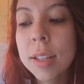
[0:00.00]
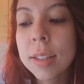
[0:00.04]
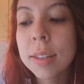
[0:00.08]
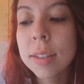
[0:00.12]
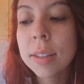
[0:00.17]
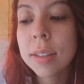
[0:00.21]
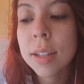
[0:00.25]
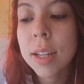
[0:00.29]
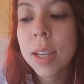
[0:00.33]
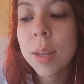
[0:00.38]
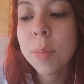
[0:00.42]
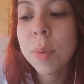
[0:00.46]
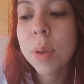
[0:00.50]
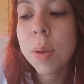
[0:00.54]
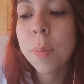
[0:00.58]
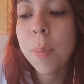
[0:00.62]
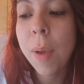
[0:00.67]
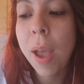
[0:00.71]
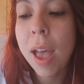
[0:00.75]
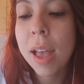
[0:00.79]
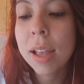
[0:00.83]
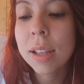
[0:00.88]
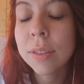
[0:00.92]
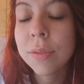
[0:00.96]
steamy
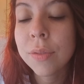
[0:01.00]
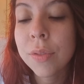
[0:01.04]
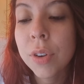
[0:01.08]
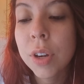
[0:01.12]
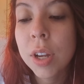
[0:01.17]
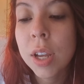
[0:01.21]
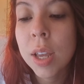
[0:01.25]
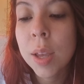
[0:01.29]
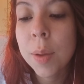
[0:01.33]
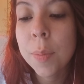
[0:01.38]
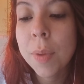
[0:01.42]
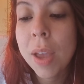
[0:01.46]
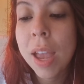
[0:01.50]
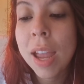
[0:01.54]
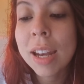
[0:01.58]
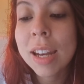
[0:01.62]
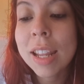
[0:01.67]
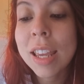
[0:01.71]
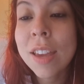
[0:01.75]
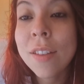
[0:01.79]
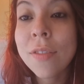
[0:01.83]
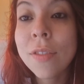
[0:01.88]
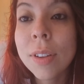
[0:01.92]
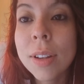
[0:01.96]
baths for him and
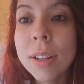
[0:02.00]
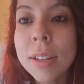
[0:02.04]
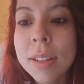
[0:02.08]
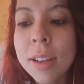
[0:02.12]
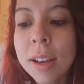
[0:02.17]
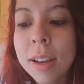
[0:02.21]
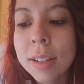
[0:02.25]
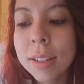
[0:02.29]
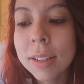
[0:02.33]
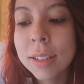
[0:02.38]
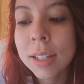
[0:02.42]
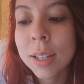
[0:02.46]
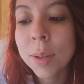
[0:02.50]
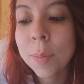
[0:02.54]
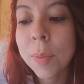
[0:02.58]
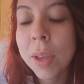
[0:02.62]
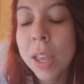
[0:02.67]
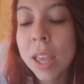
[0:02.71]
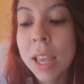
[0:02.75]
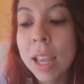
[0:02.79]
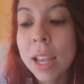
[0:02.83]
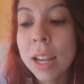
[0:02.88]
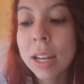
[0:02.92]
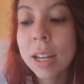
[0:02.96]
even tucked him
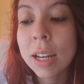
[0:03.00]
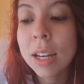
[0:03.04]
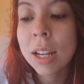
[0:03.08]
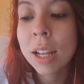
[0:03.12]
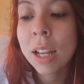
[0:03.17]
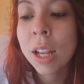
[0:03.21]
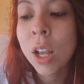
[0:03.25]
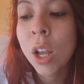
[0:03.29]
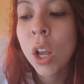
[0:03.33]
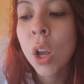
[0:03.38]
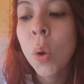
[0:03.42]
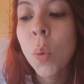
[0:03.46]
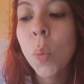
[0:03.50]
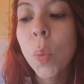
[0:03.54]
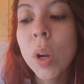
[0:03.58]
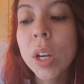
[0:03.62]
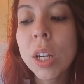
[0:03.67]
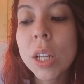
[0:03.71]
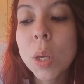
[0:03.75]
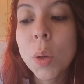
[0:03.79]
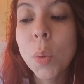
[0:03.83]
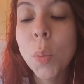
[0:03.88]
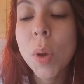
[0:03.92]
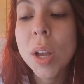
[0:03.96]
in when
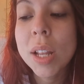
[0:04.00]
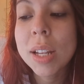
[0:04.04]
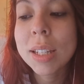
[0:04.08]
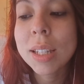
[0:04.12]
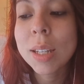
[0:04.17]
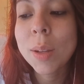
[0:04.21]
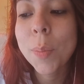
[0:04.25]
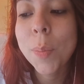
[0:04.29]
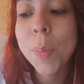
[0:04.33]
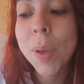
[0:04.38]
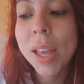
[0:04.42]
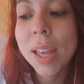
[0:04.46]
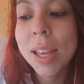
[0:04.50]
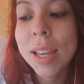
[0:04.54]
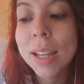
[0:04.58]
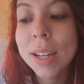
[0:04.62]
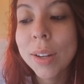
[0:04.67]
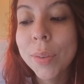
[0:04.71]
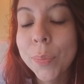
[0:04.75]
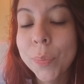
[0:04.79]
he went to bed.